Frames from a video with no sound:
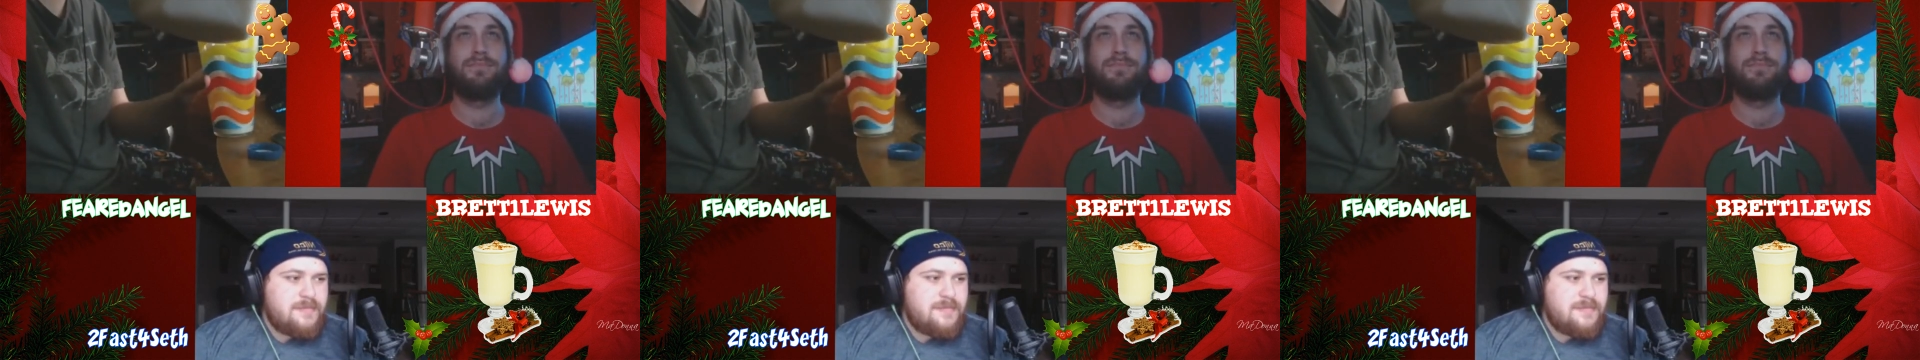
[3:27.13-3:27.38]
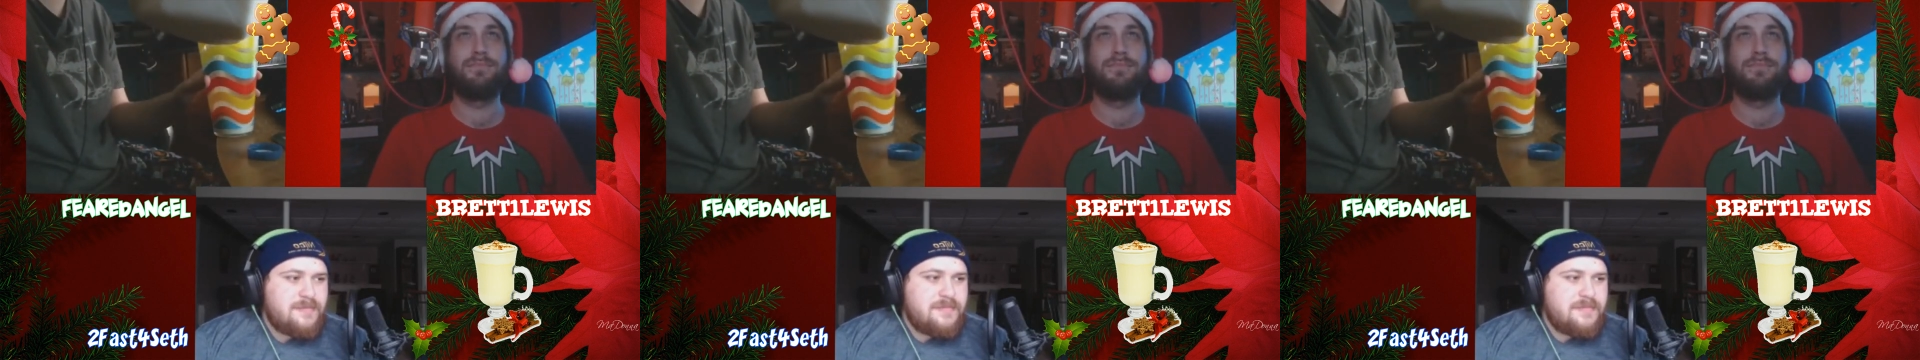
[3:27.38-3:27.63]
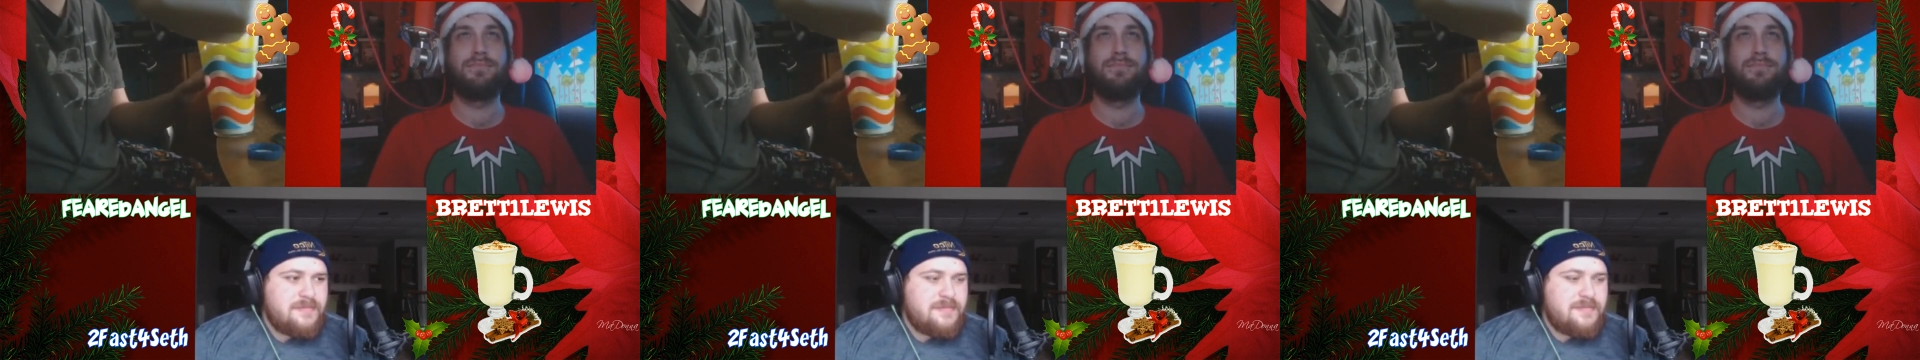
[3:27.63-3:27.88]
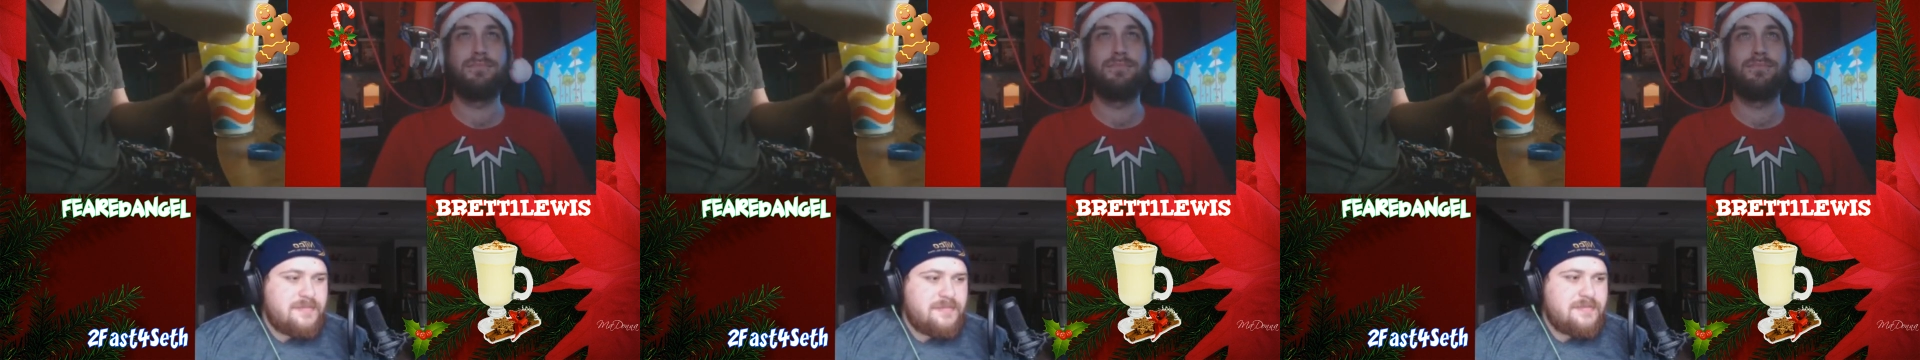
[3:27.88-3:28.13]

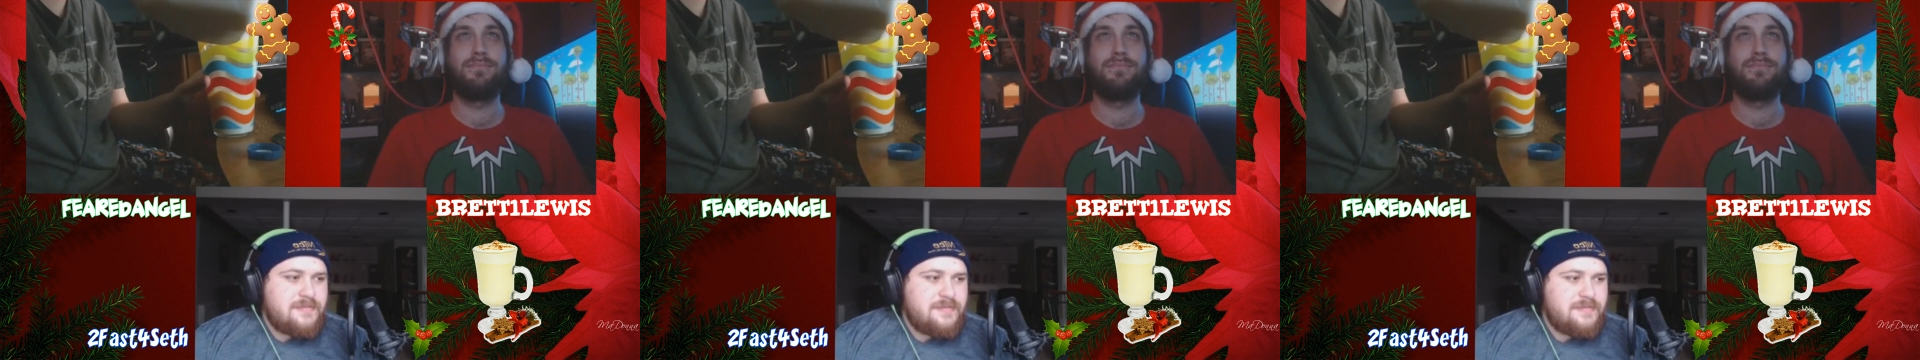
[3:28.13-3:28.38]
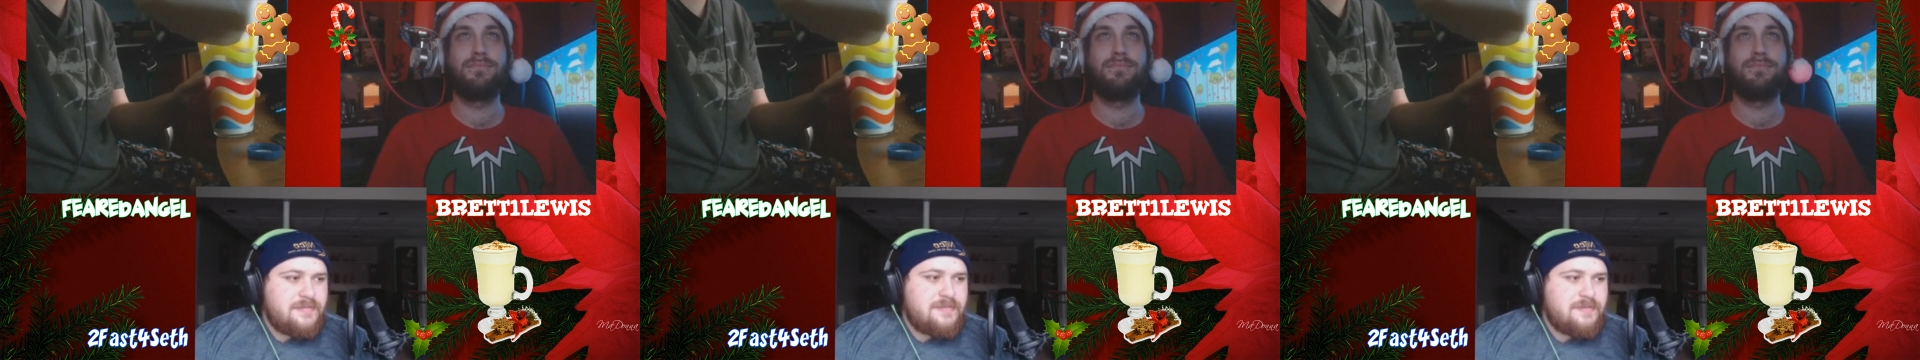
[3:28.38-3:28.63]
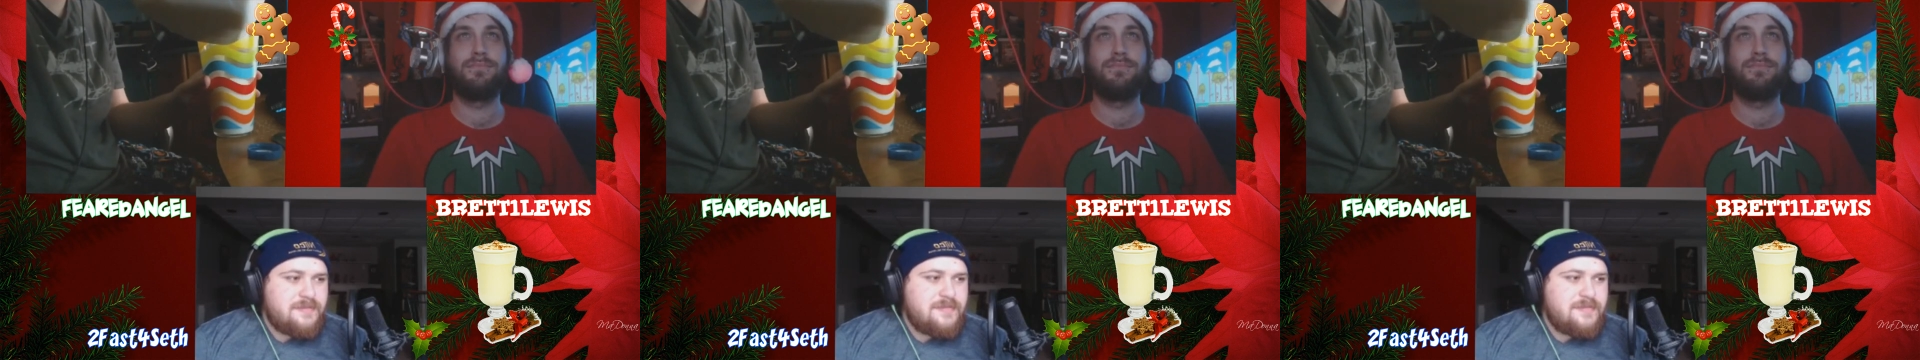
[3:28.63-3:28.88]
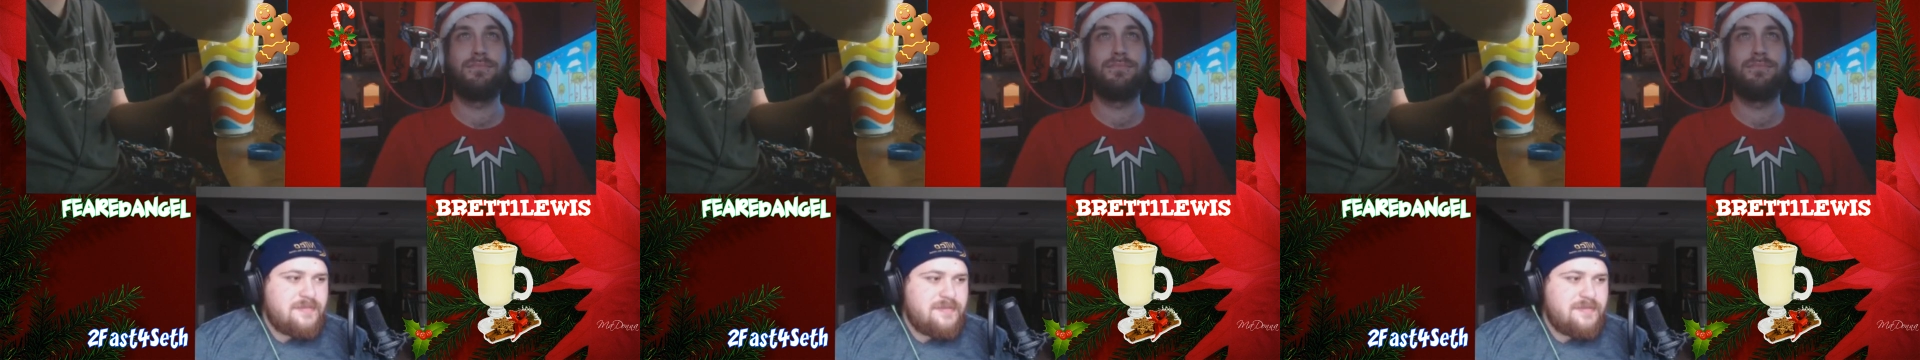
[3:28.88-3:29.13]

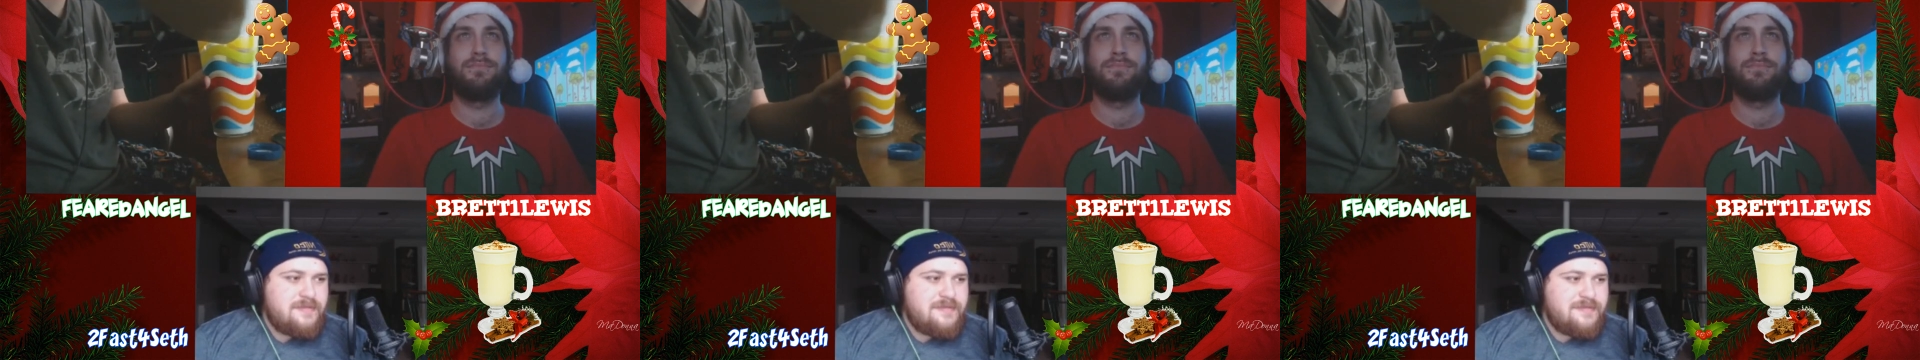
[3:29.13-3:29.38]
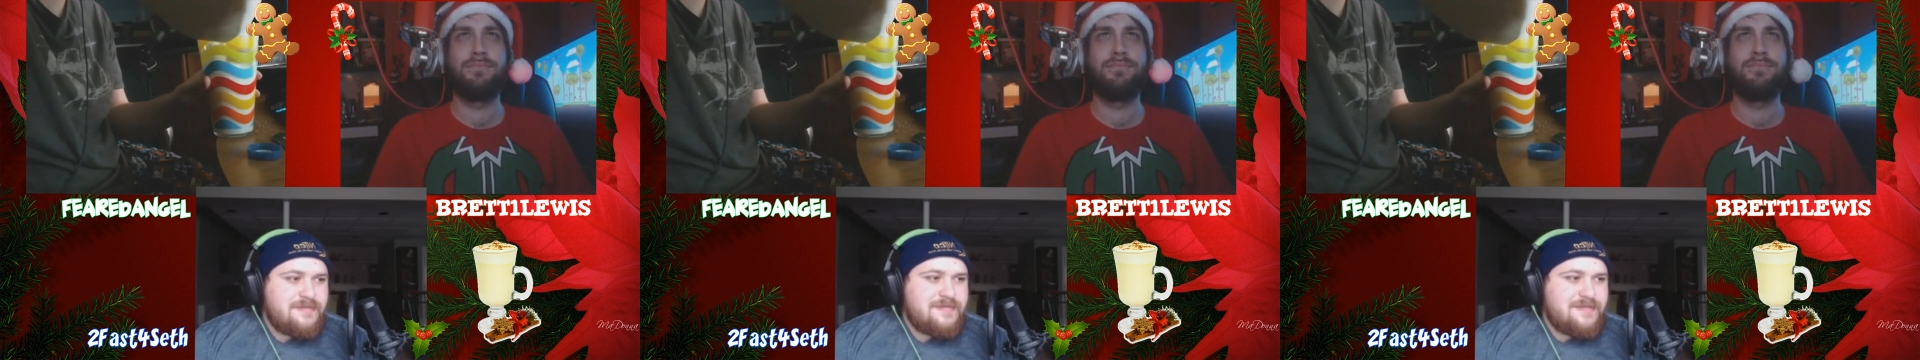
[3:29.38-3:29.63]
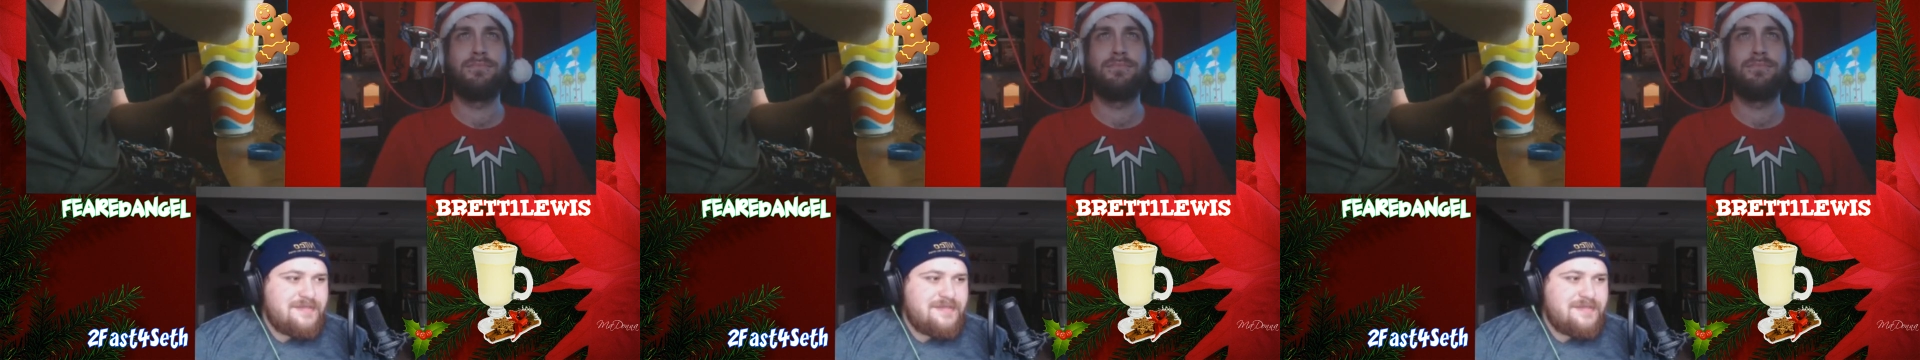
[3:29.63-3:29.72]
No one is speaking in this clip.